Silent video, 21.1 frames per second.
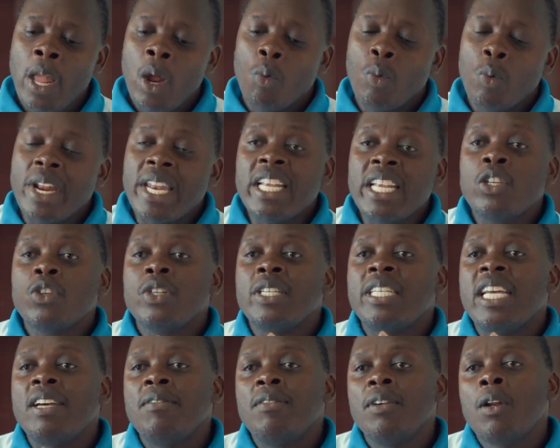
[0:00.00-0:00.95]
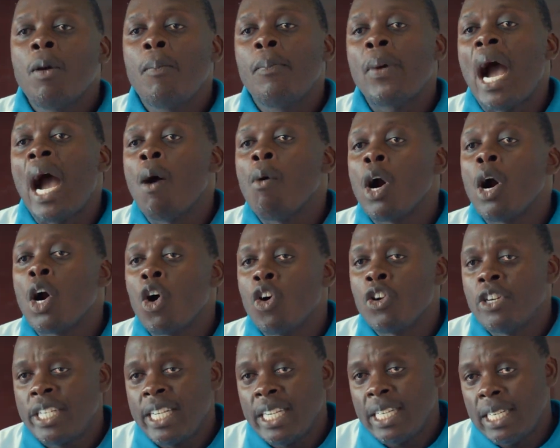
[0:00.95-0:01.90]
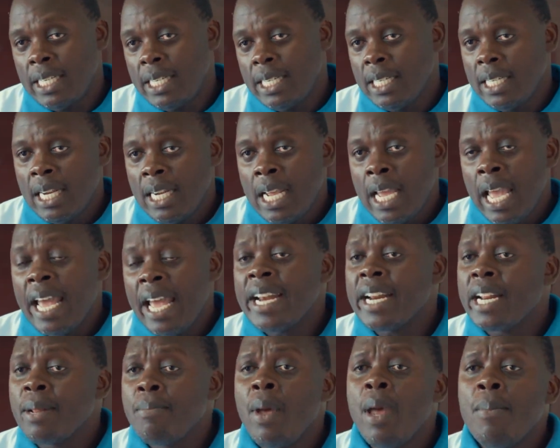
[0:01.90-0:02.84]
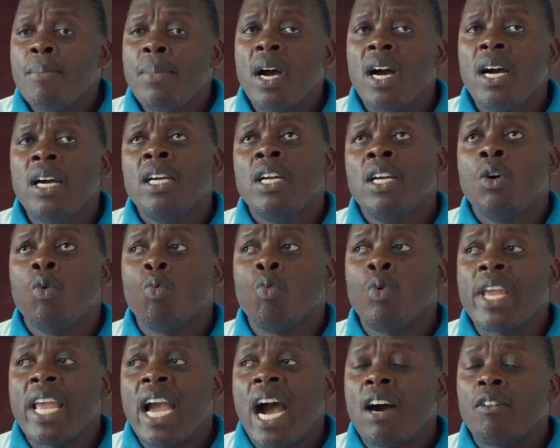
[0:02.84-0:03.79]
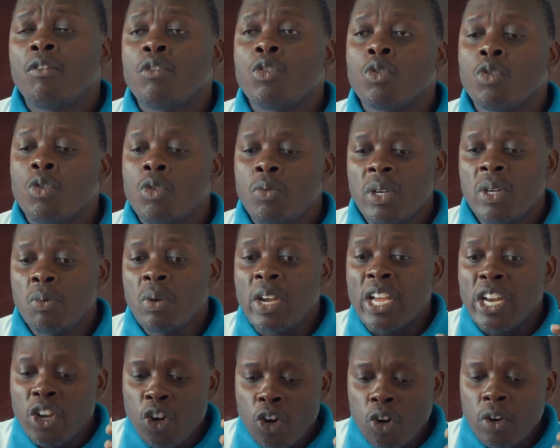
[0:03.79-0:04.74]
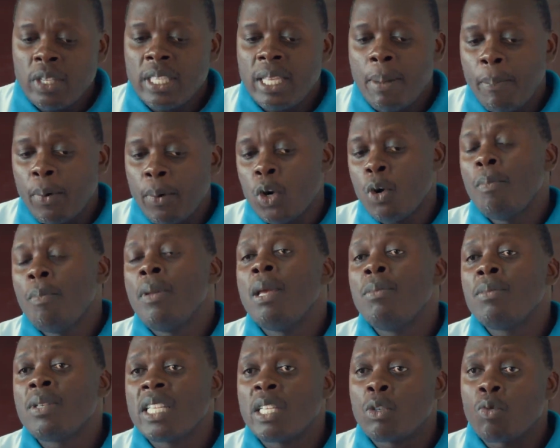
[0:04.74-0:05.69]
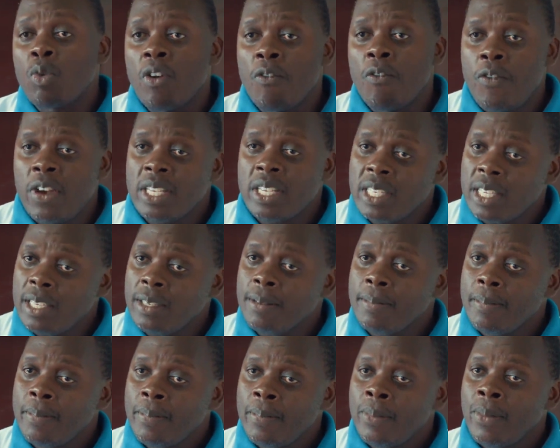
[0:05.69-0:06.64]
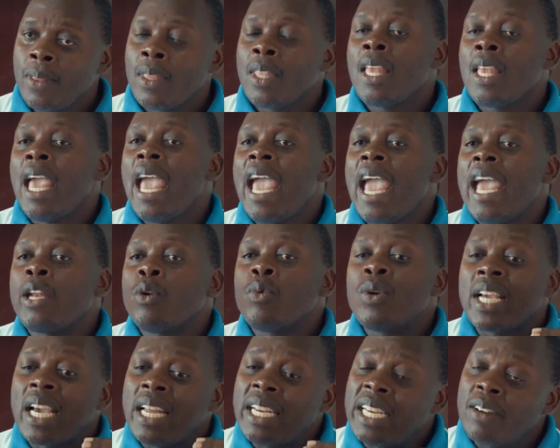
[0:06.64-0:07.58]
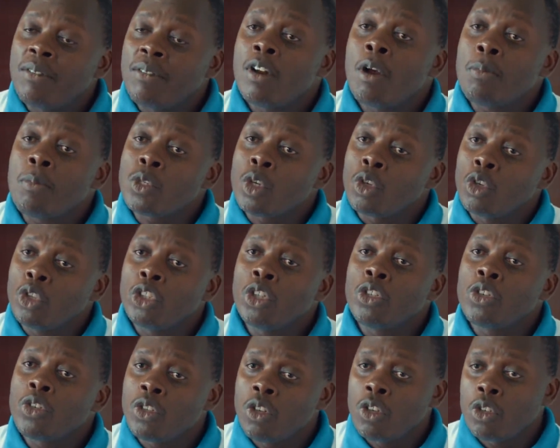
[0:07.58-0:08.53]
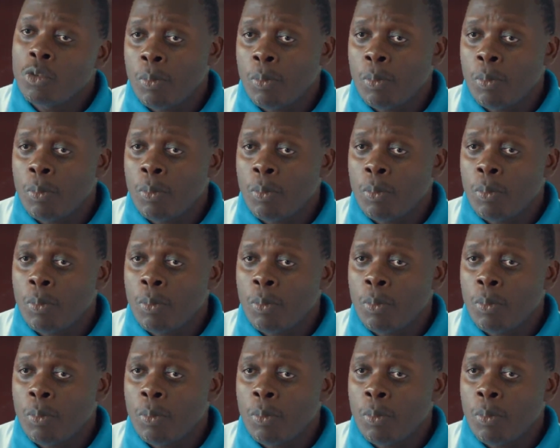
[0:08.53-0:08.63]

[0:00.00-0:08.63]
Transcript: we need to develop our content. And remember, we know the problems that we are facing, and we can develop solutions to those